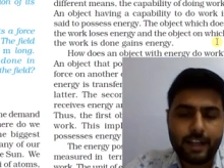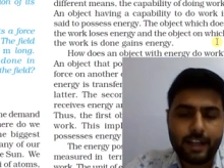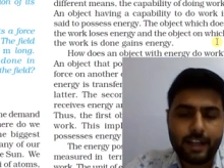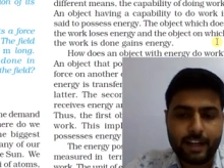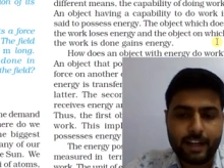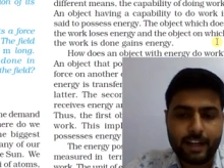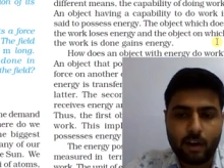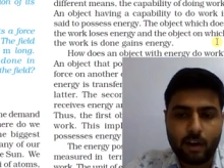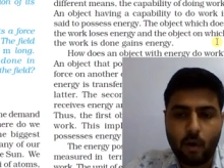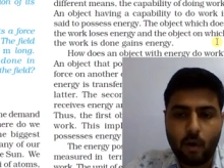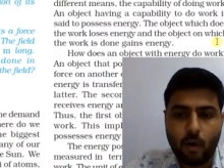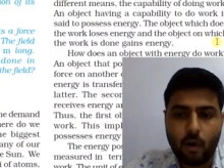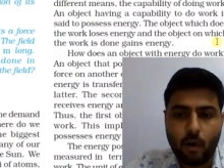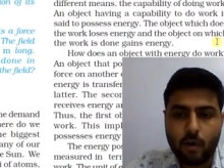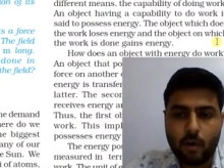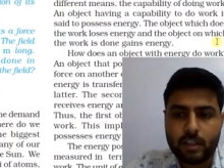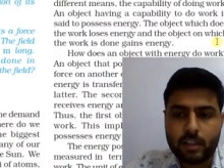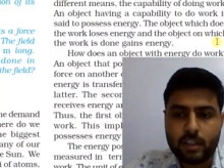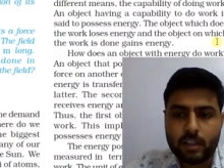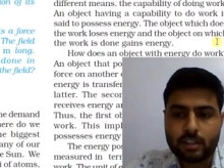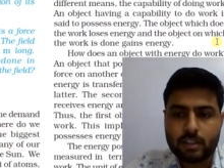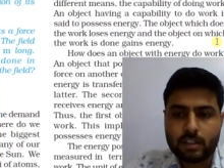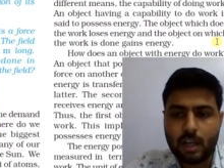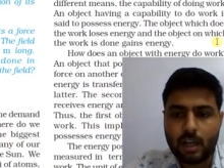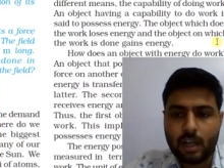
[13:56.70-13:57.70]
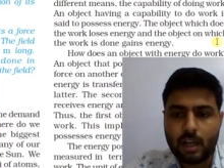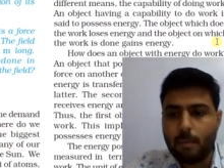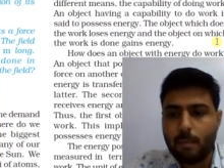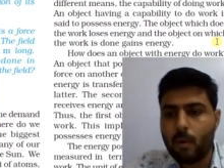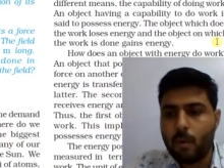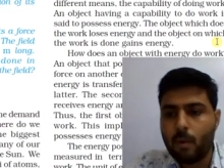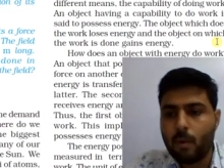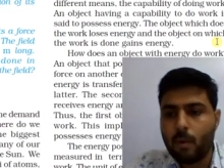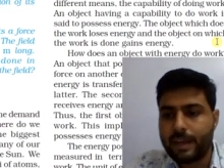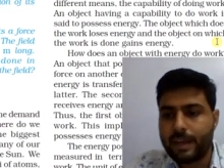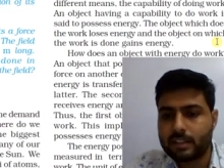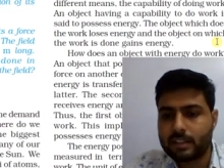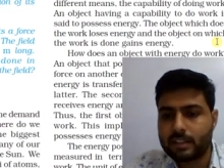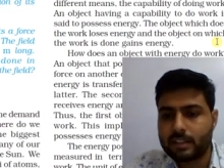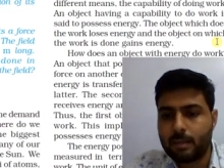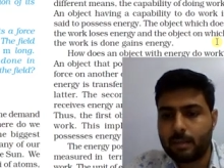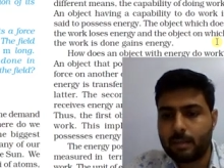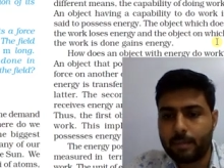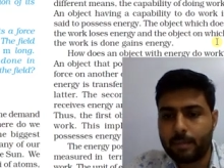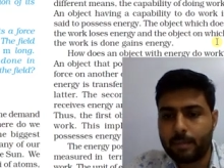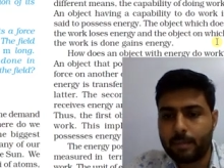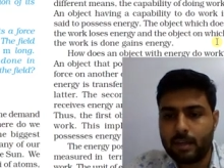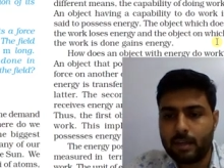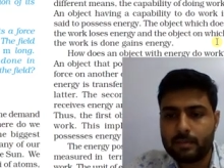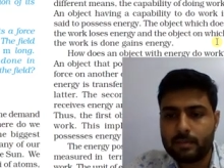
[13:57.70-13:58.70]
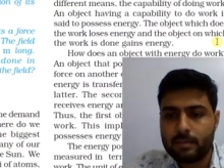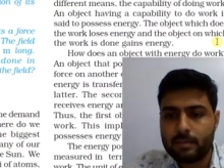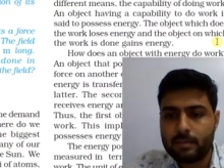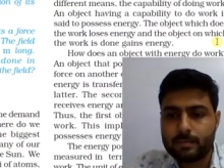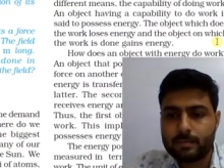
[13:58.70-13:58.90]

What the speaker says: In all this above example,